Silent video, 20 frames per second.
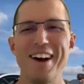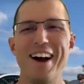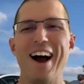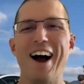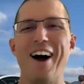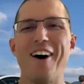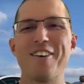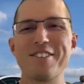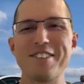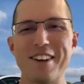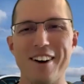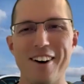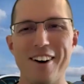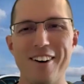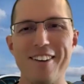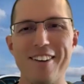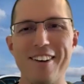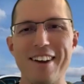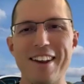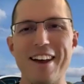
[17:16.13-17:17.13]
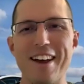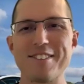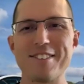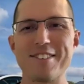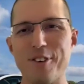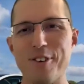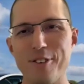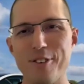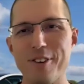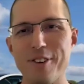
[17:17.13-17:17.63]
I was like, oh, look at that.
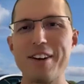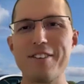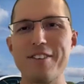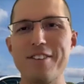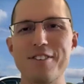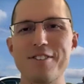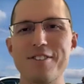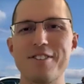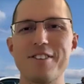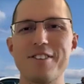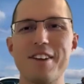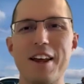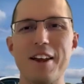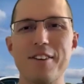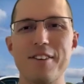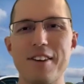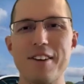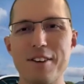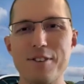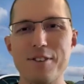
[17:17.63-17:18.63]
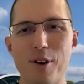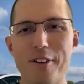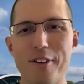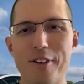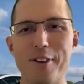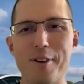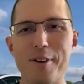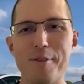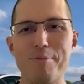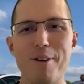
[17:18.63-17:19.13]
Someone really just they swallowed
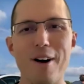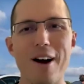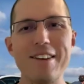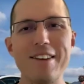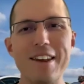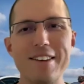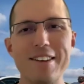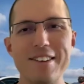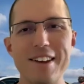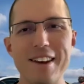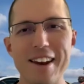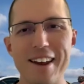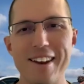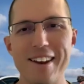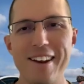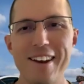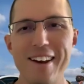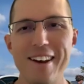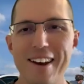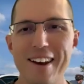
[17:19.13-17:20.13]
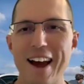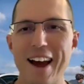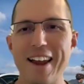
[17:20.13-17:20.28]
their pride and they did it. And